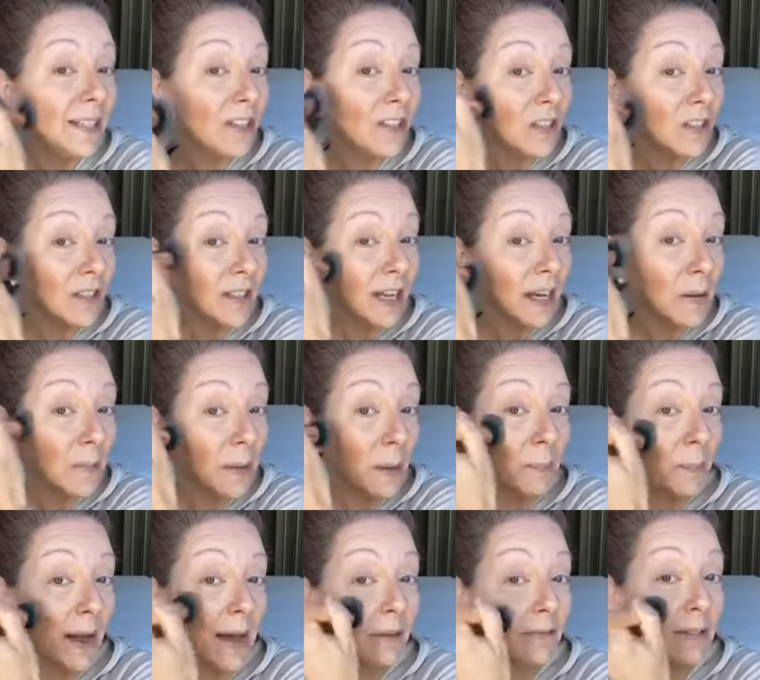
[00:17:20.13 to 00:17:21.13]
just like we
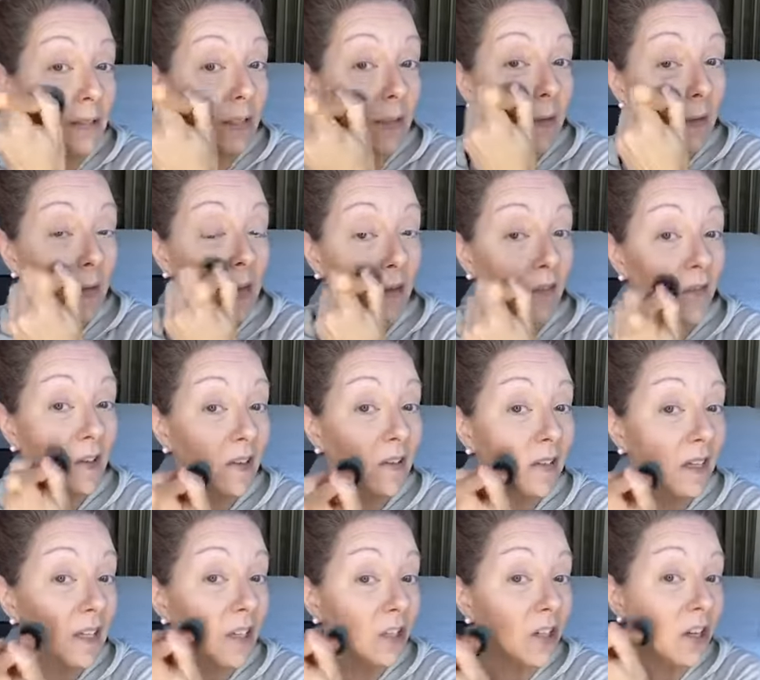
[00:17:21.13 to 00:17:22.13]
pounced on that
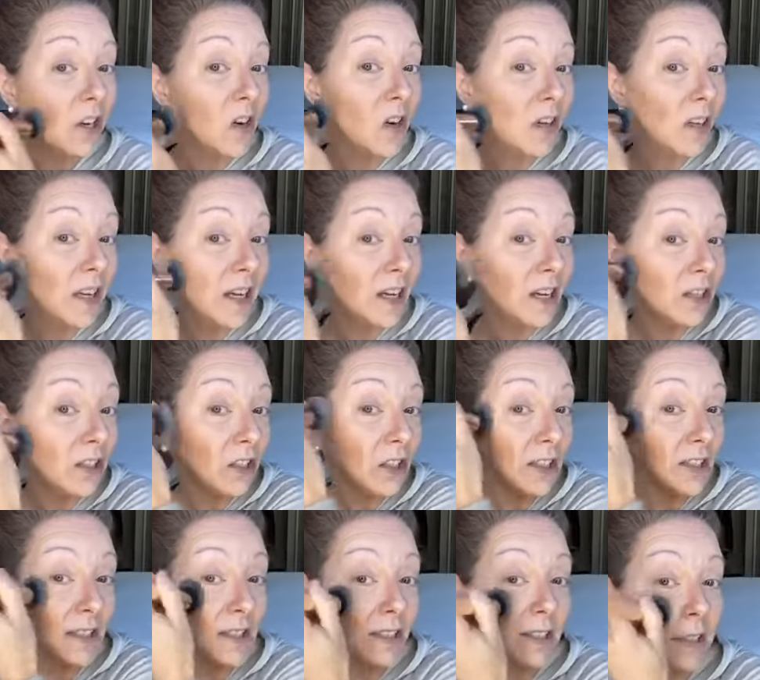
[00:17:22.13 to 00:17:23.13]
foundation earlier,
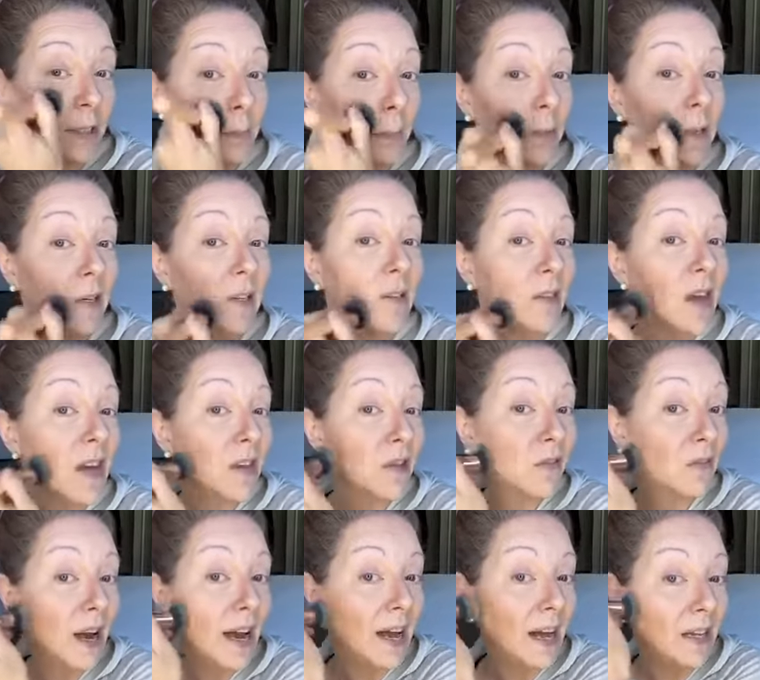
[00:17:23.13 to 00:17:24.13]
just stippling that
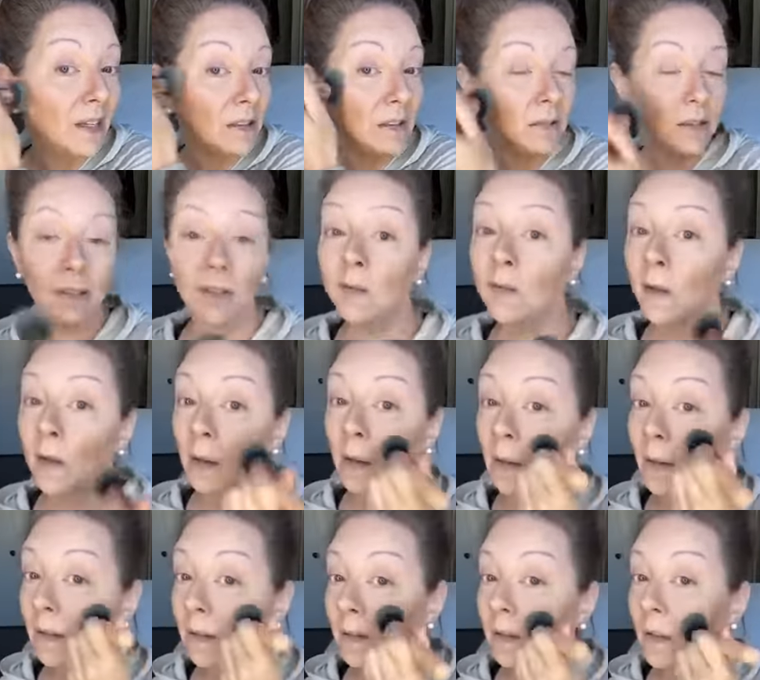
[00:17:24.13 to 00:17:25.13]
around,
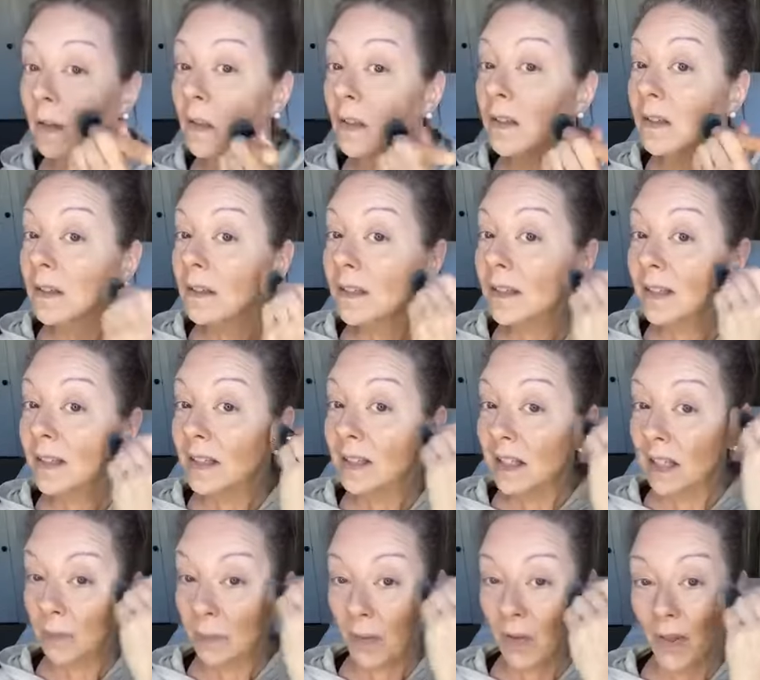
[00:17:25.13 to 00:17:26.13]

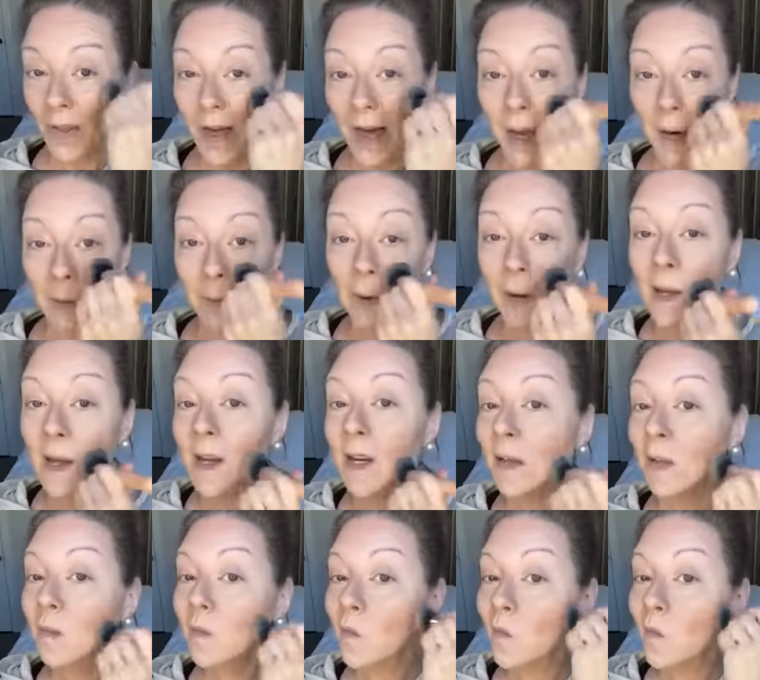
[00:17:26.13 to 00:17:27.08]
stipple that around,